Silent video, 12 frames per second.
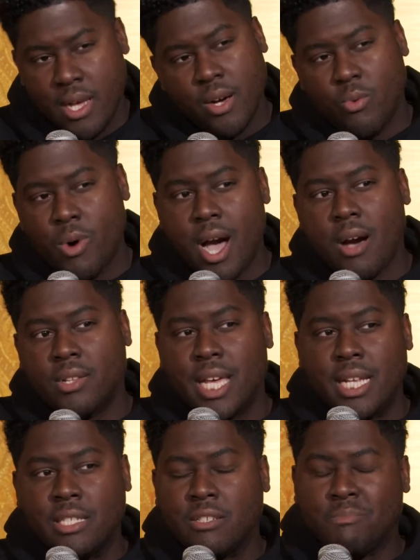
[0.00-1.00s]
wow,
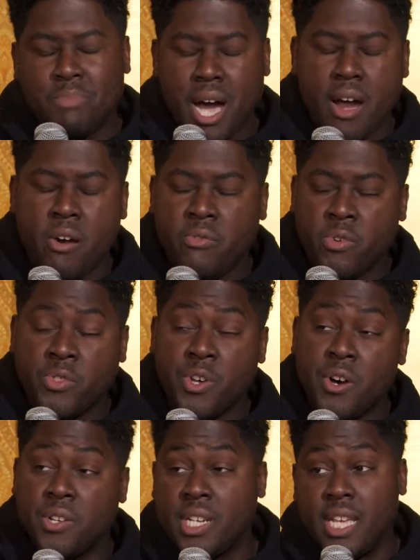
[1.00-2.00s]
that is a powerful
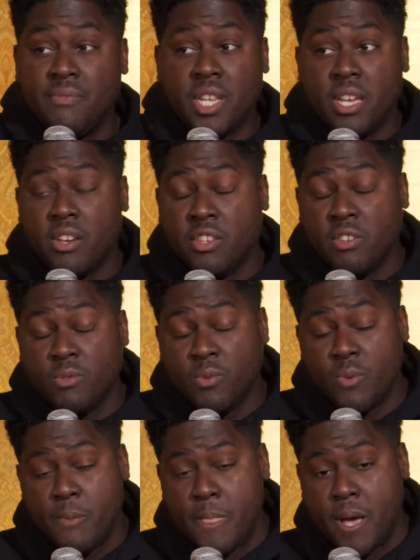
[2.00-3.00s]
thought and even hearing
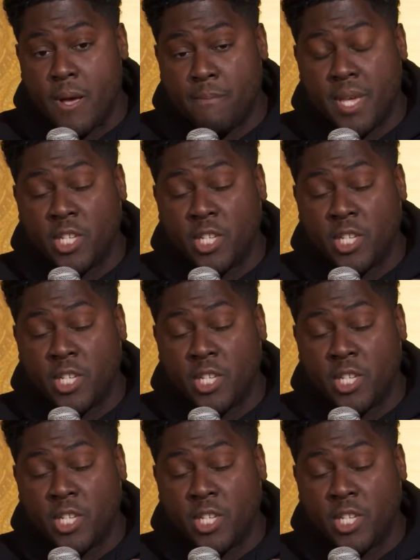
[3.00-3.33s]
you um,